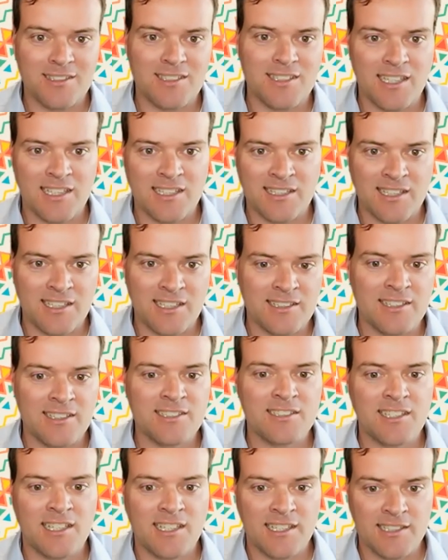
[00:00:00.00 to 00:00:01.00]
In this
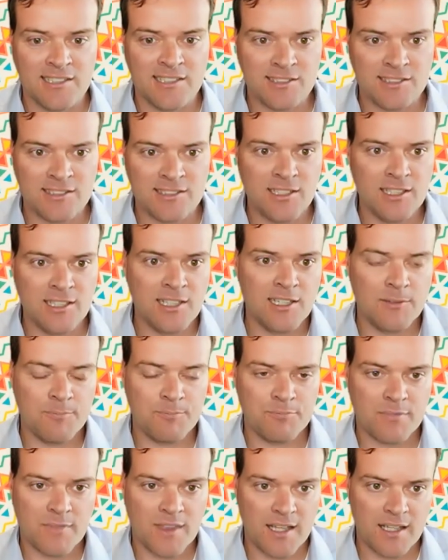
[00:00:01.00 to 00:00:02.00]
case,
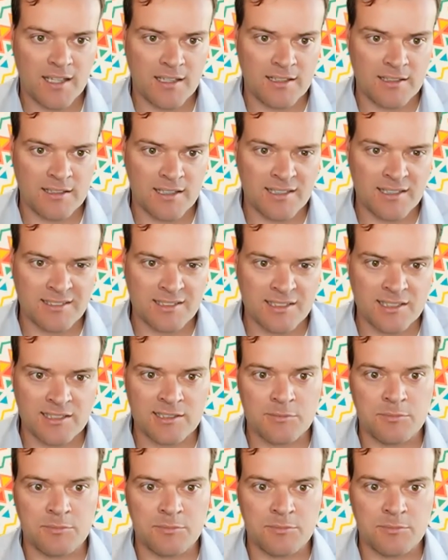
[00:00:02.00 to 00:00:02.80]
it's